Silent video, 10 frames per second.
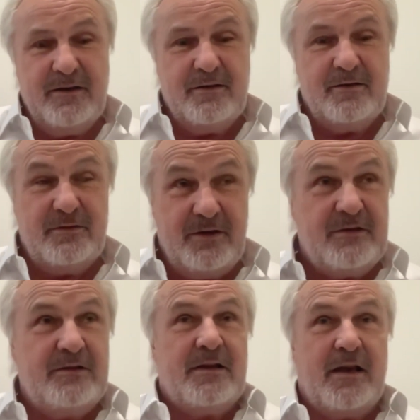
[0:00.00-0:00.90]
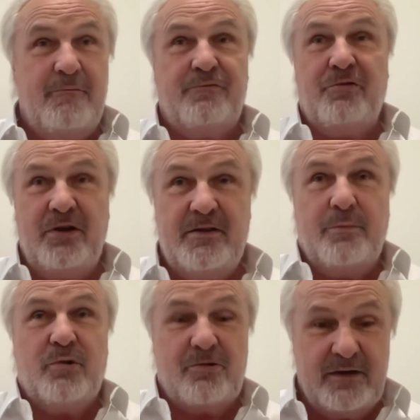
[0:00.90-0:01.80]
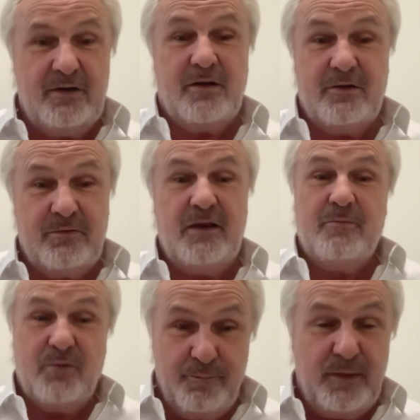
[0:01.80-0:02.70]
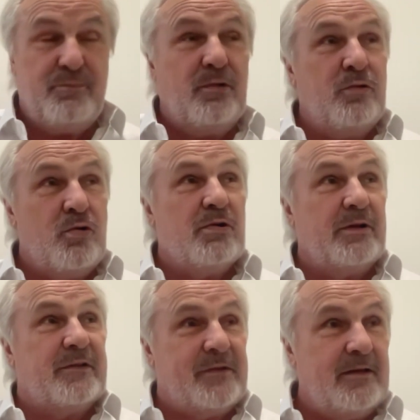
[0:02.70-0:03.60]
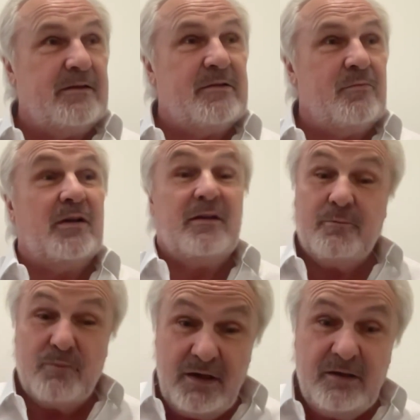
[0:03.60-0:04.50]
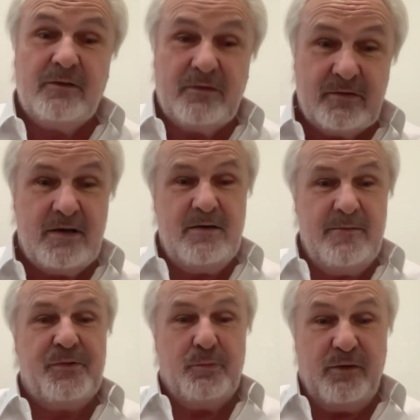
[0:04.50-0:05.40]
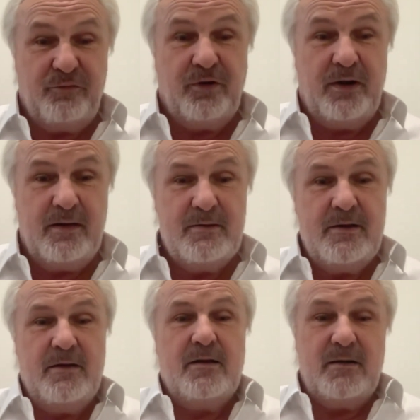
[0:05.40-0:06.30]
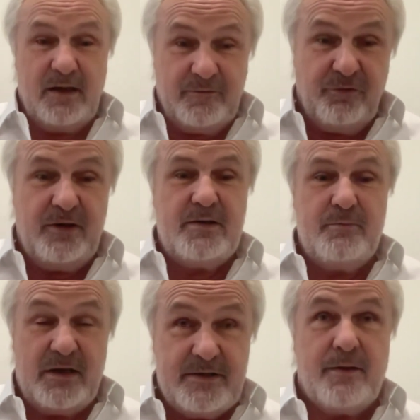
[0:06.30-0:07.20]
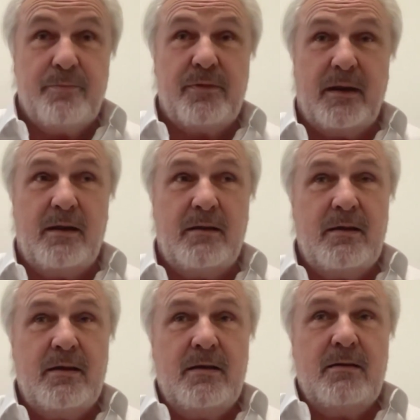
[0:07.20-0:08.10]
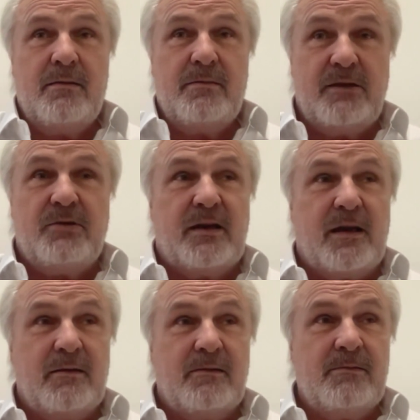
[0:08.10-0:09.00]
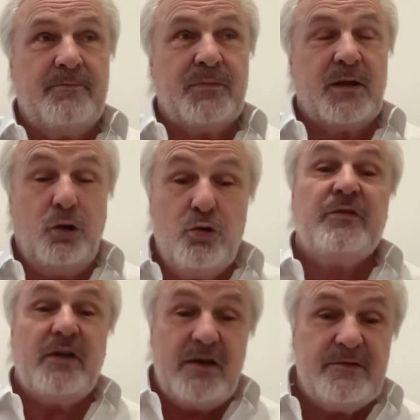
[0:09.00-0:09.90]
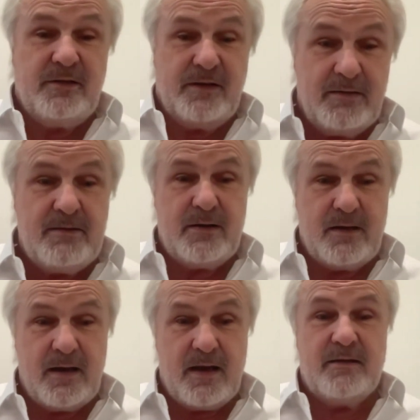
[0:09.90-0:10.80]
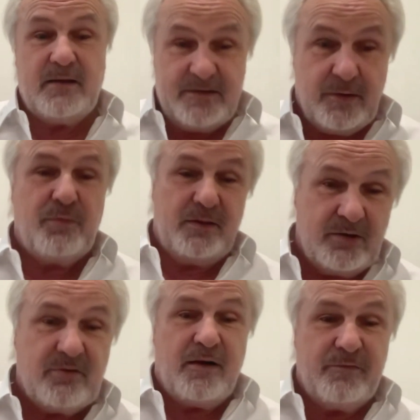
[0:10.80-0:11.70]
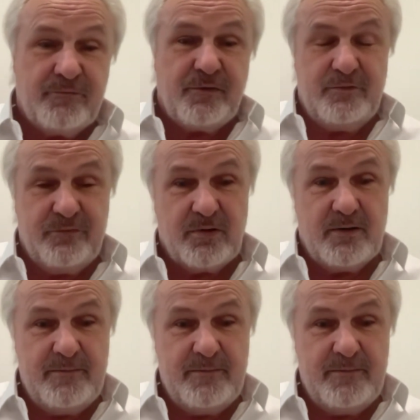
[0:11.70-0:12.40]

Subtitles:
This is a free democratic country and with people who understand what it means to be free. And that freedom is something that you can lose easily and is something that you have to fight for.